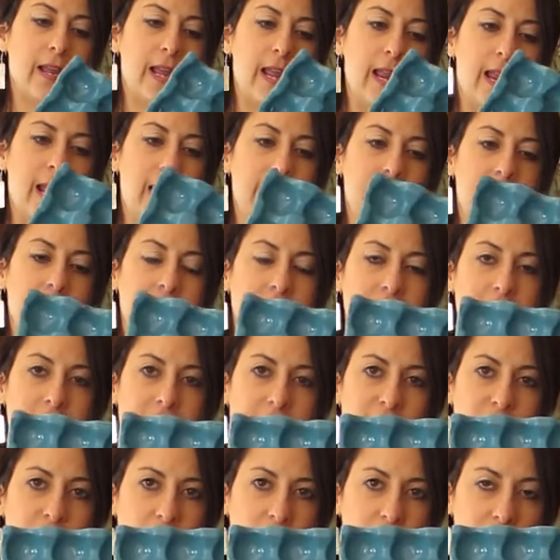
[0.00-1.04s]
and it's the
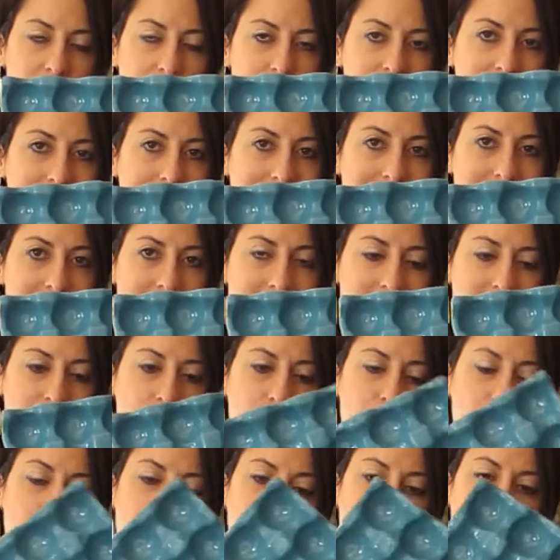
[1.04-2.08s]
ceramic egg
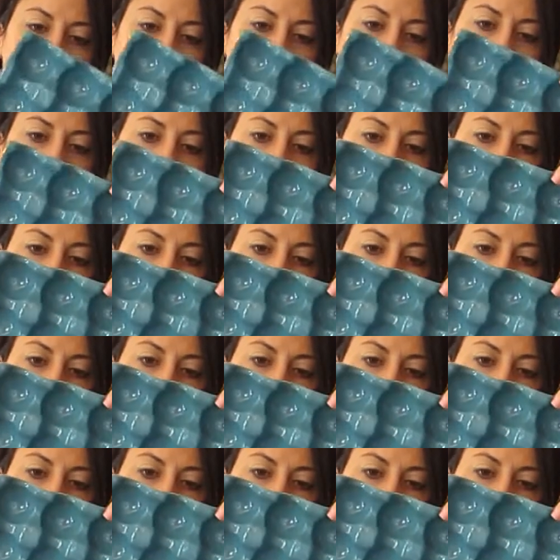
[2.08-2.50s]
holder.